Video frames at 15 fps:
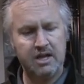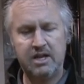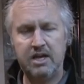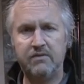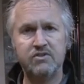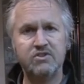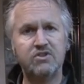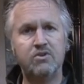
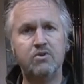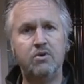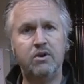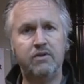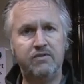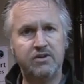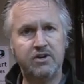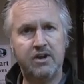Give us a call
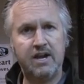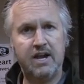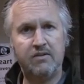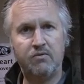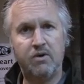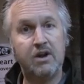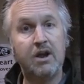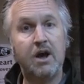if you don't
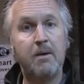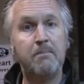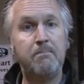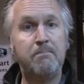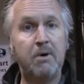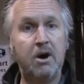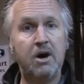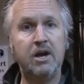have one.
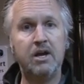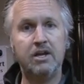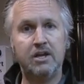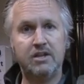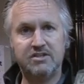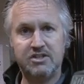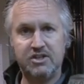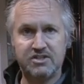Buy
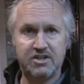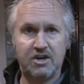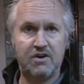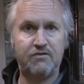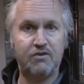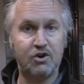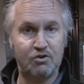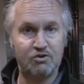
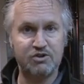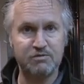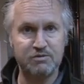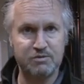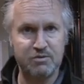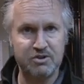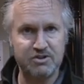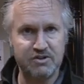yourself a
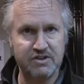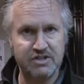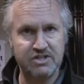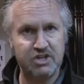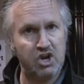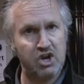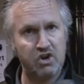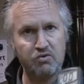Christmas present
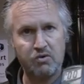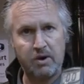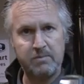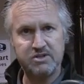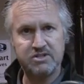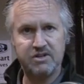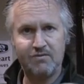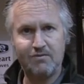this year, grab
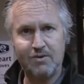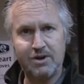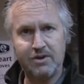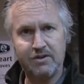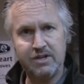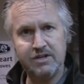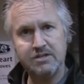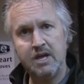yourself one of
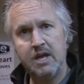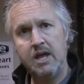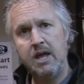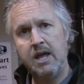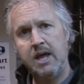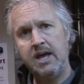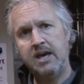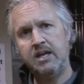these.
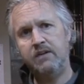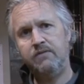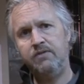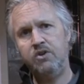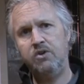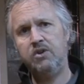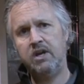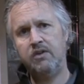And if
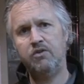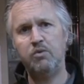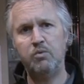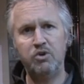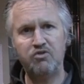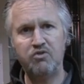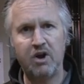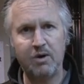you get the
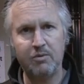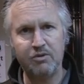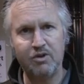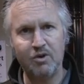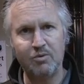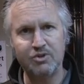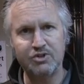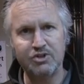wood right with
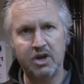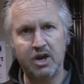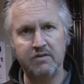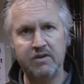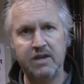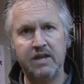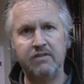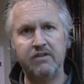your wood stove,
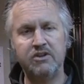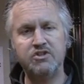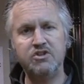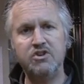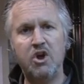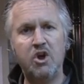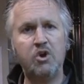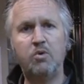there's
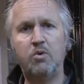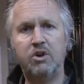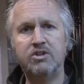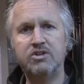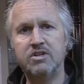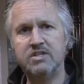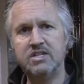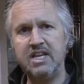no
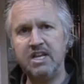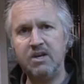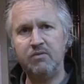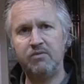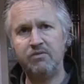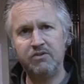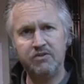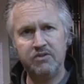questions.
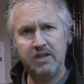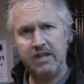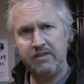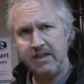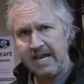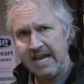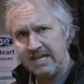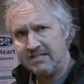
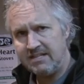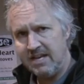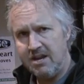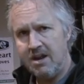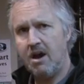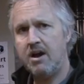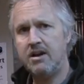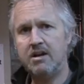The ESSE
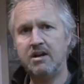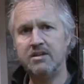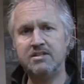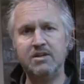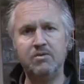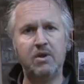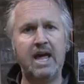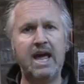
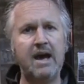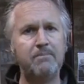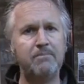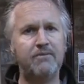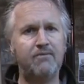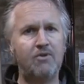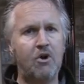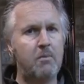990 will
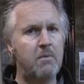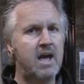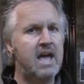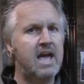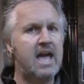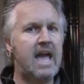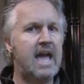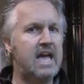outperform
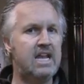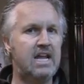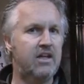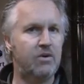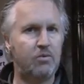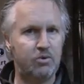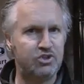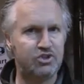any
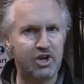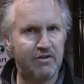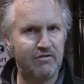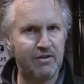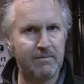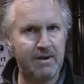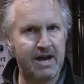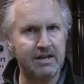other wood stove
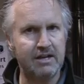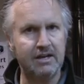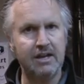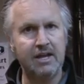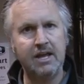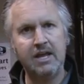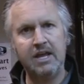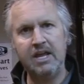in the market
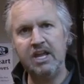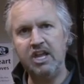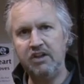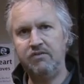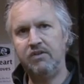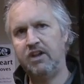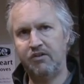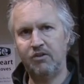
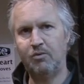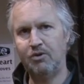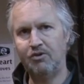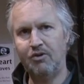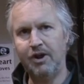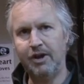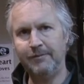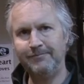if you get the wood
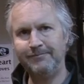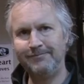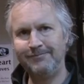right.